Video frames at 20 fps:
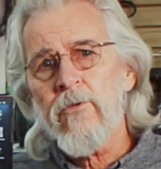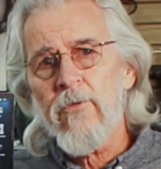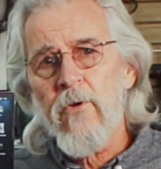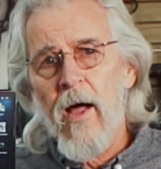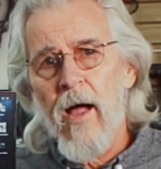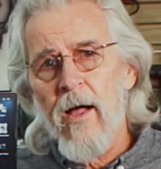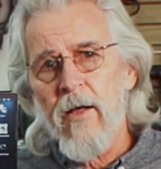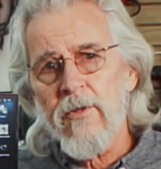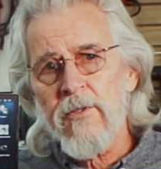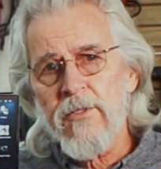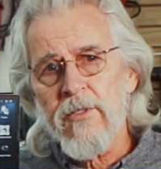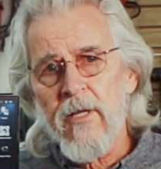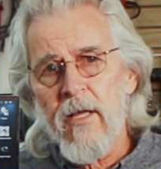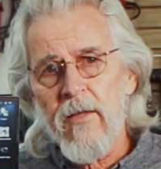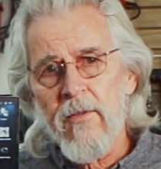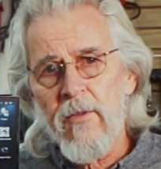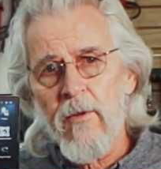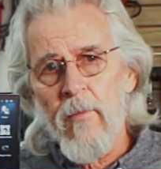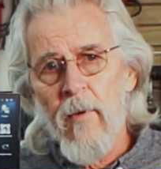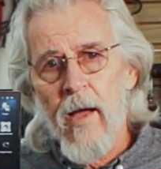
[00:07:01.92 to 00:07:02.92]
files to
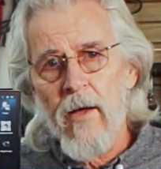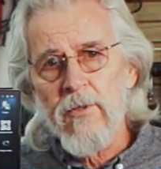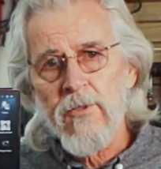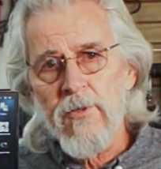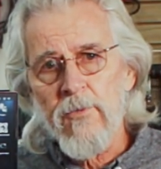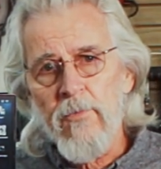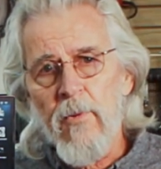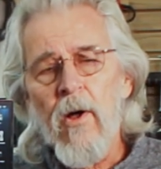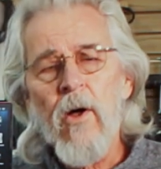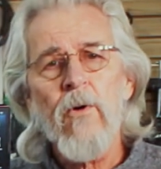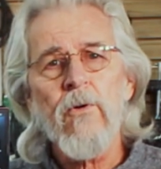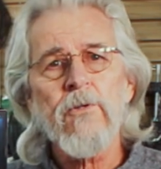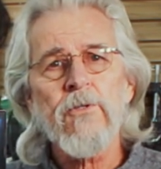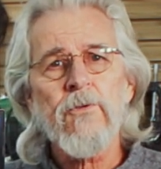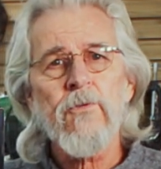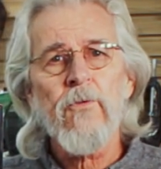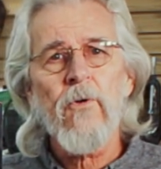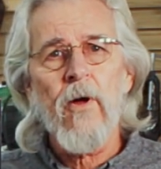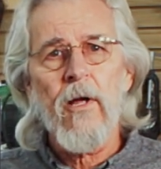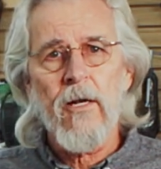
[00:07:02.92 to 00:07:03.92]
get them out to
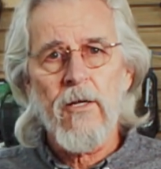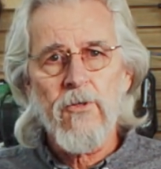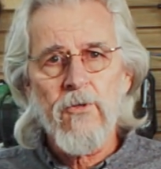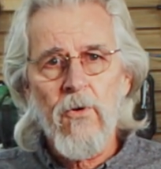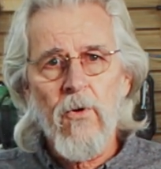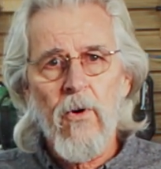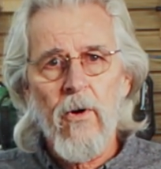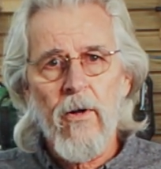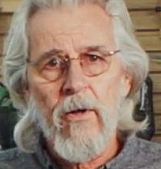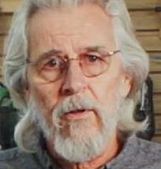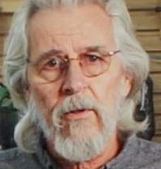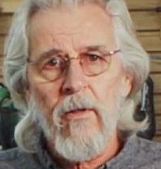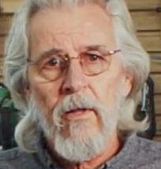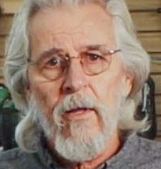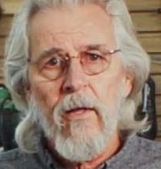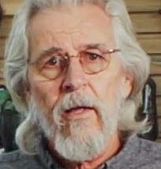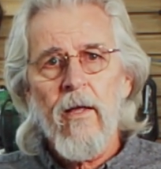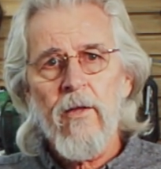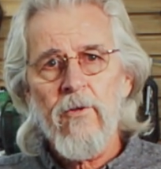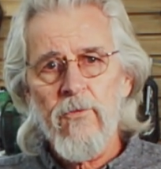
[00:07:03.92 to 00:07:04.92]
post for editorial
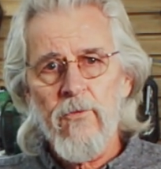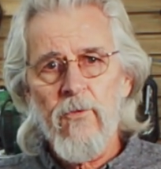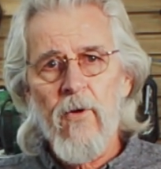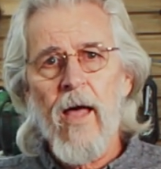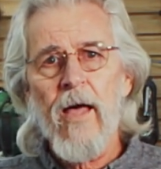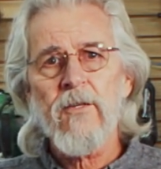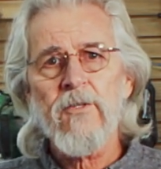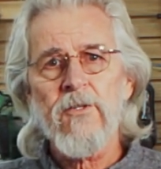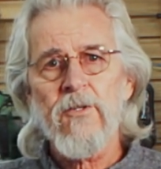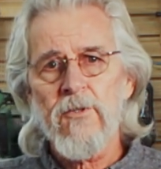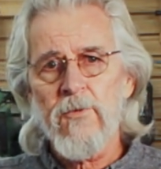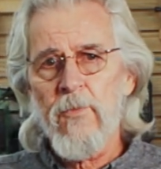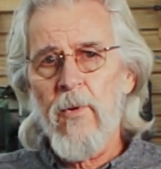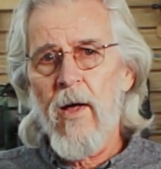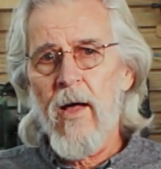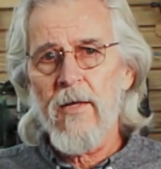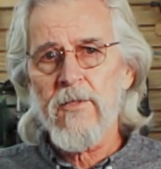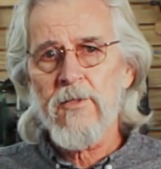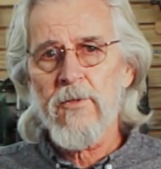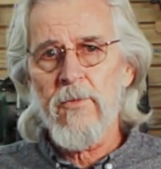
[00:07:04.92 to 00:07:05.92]
as fast as
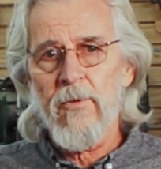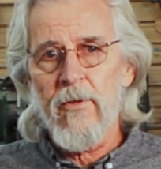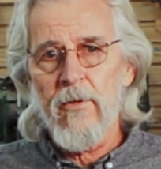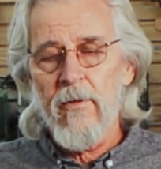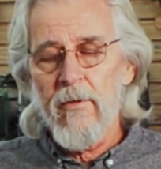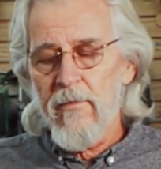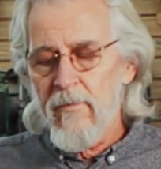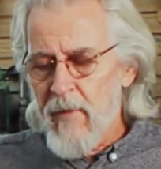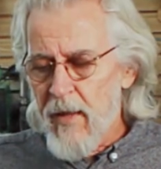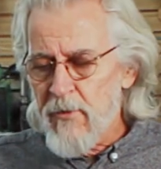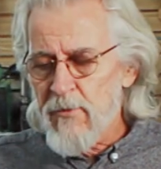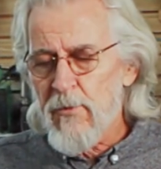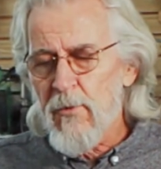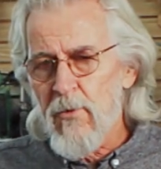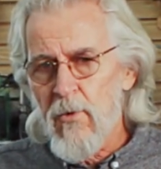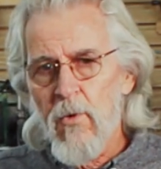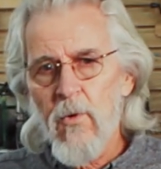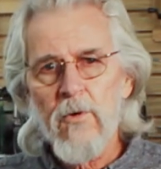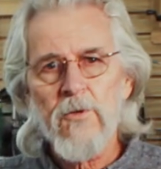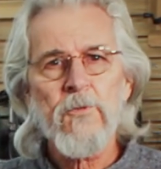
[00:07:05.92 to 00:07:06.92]
possible. That's where
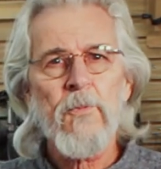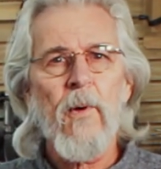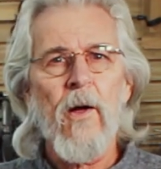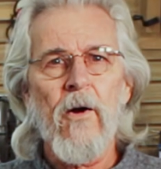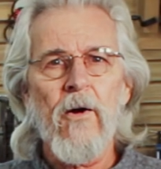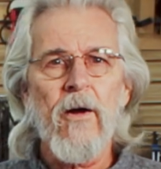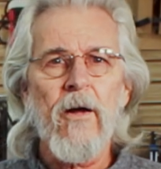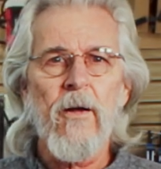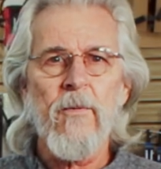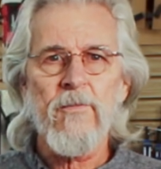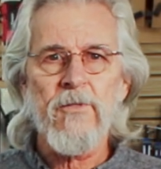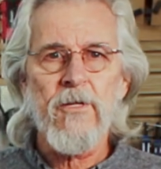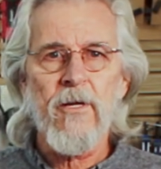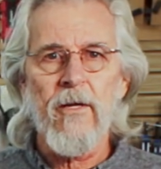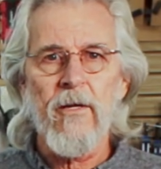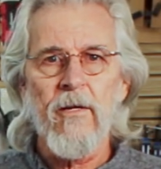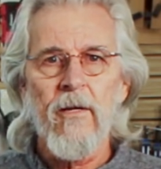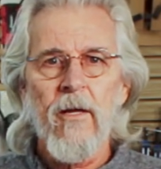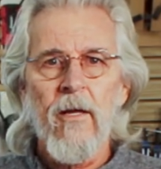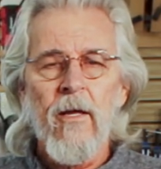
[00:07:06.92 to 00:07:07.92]
the horsepower comes in.